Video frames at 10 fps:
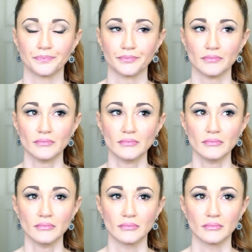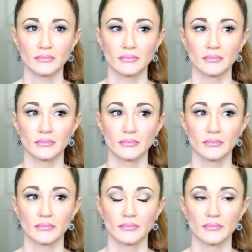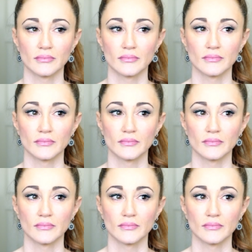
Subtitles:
(silence)